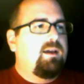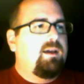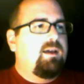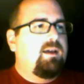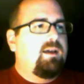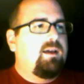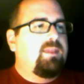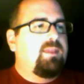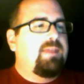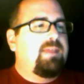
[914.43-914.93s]

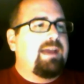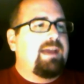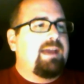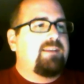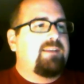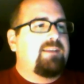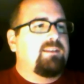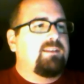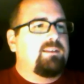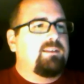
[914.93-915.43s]
that is
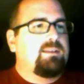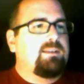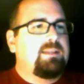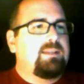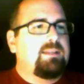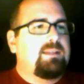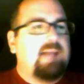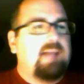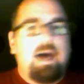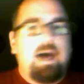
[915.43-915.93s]
a
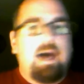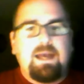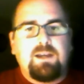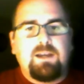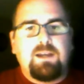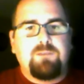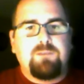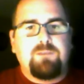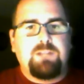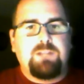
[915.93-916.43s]
lot
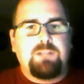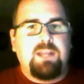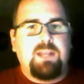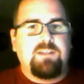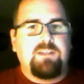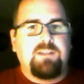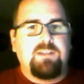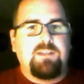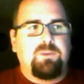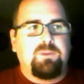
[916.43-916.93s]
of
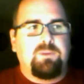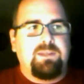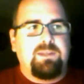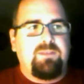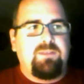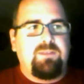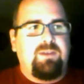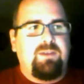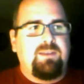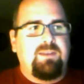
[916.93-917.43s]
changes to a
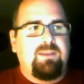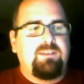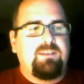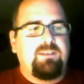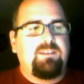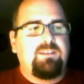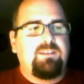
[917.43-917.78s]
defense,